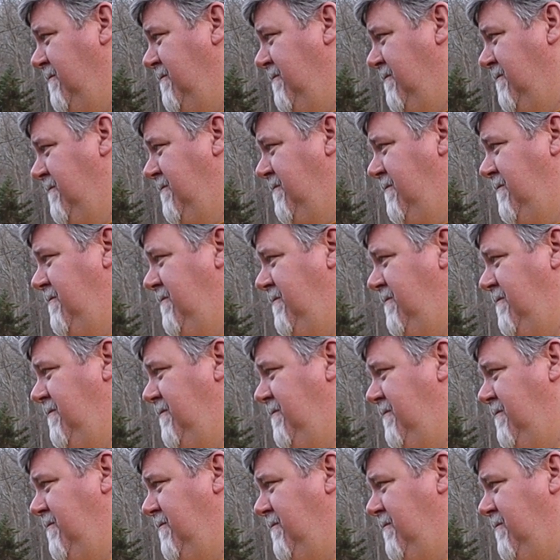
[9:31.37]

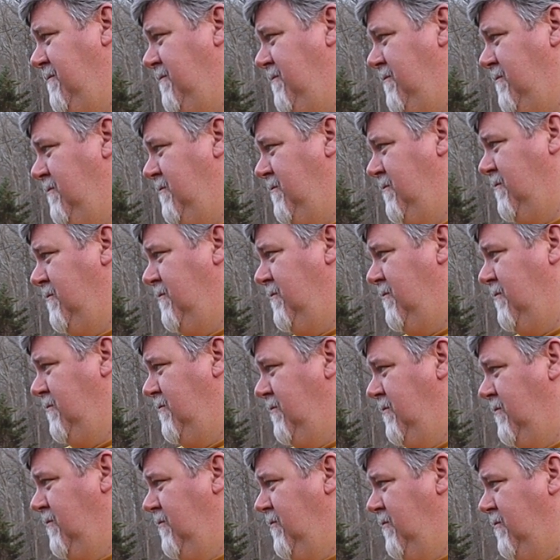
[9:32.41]

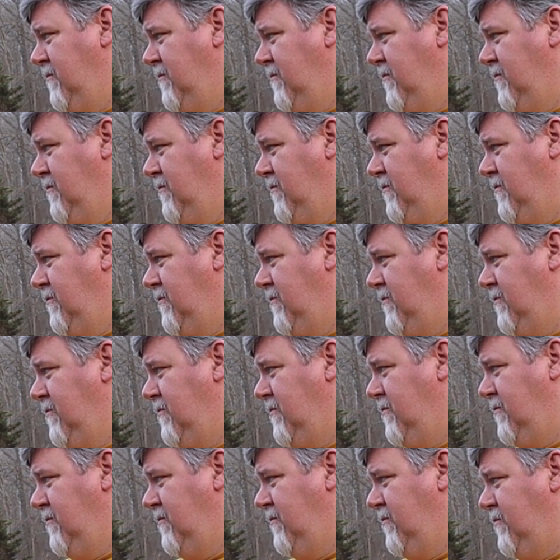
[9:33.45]

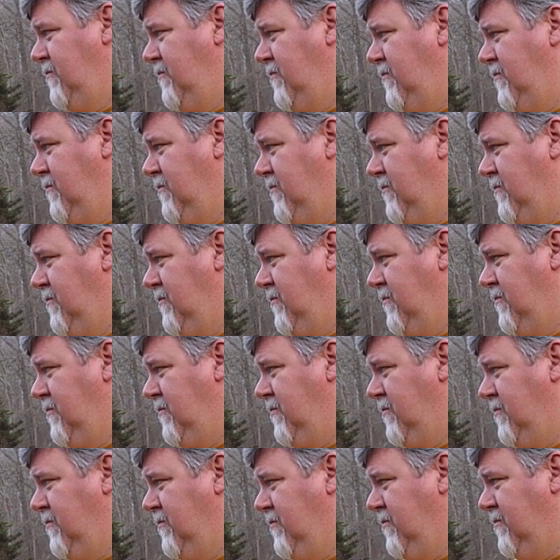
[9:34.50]

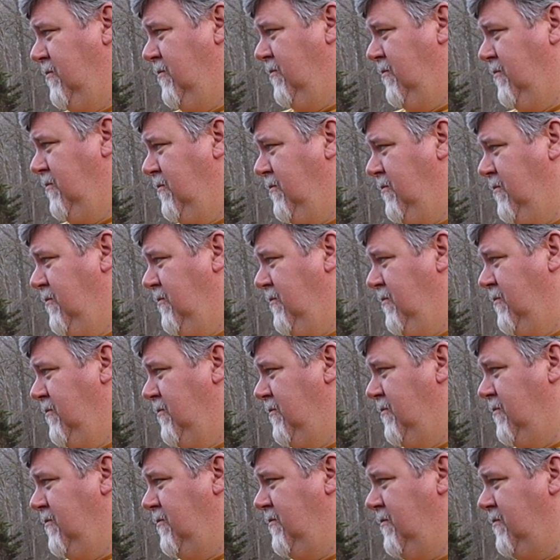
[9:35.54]

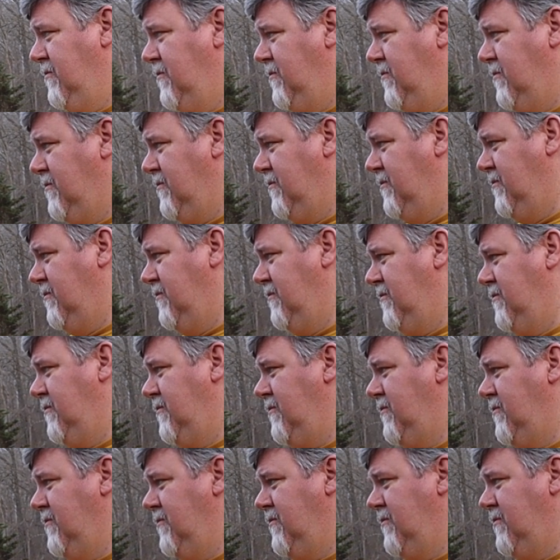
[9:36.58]
(silent)